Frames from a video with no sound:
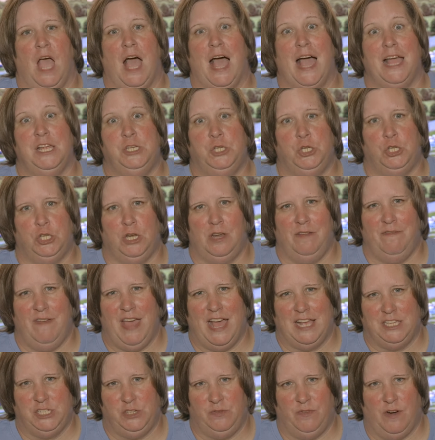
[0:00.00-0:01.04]
I should have
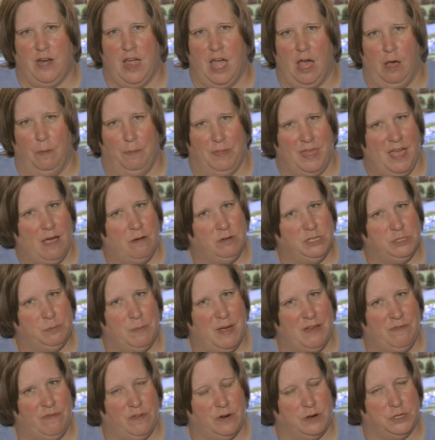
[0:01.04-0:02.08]
asked for help. That was
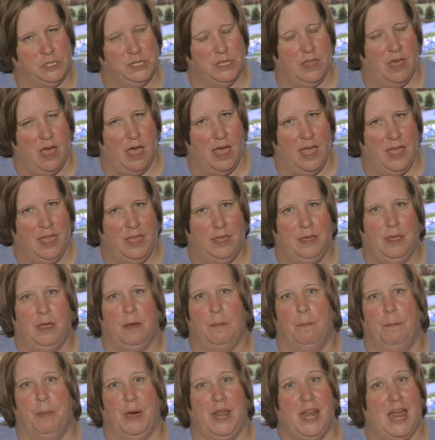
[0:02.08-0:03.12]
my first thought,
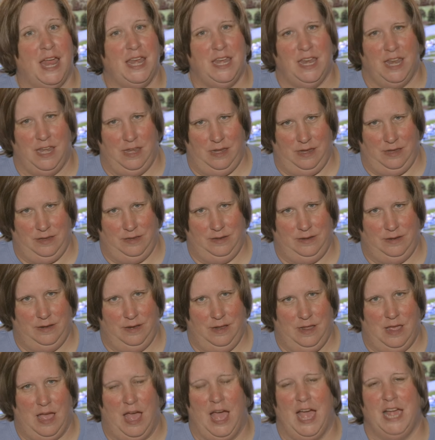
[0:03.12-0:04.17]
but I didn't.
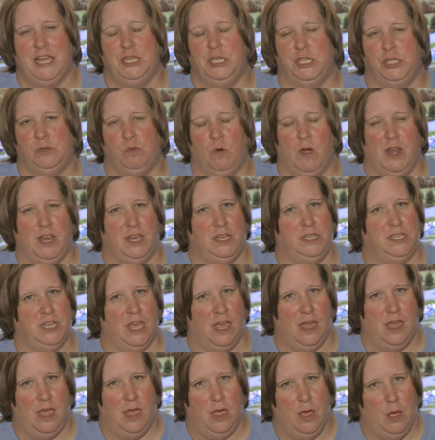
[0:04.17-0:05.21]
I just wanted
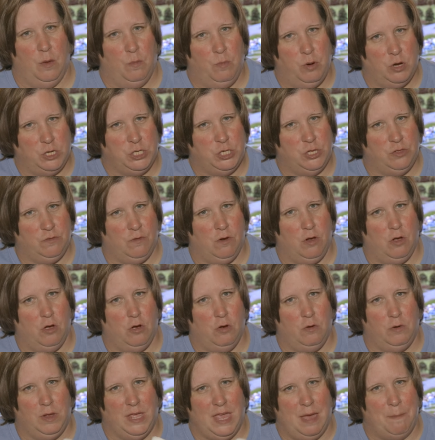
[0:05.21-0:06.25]
to push
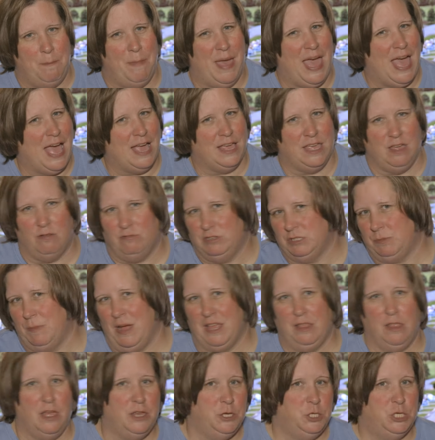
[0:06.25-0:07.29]
through, get back. It was
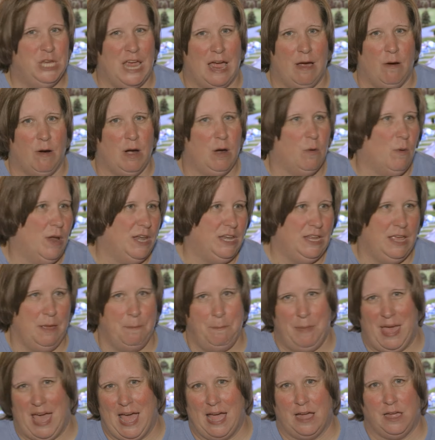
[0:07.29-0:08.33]
my lunch hour. I wanted to
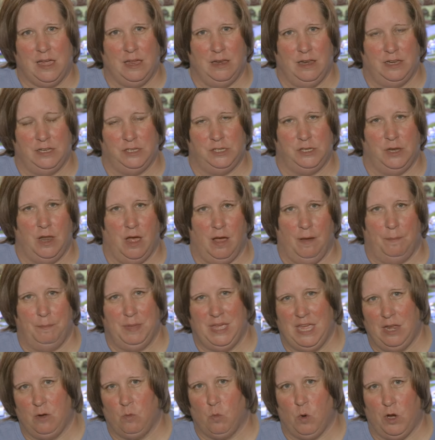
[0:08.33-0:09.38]
get back and
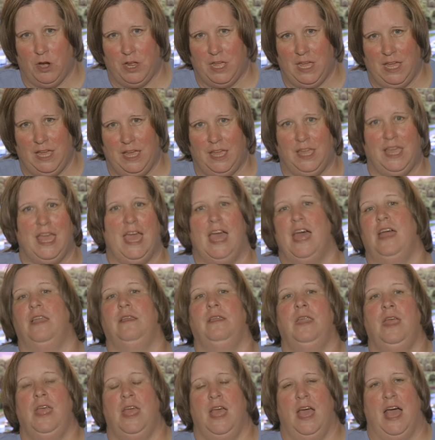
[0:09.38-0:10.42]
begin working
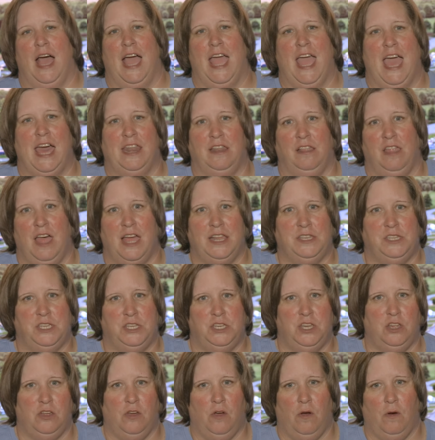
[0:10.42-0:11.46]
again. I had a lot
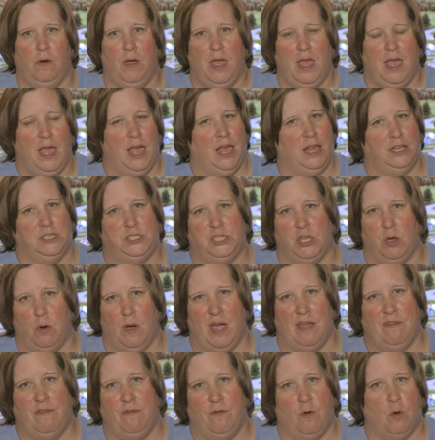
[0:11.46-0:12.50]
to do, and
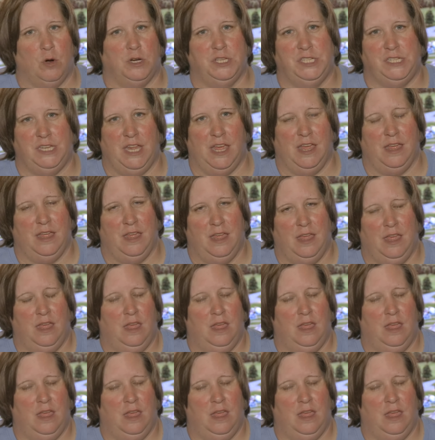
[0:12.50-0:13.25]
so I forced it.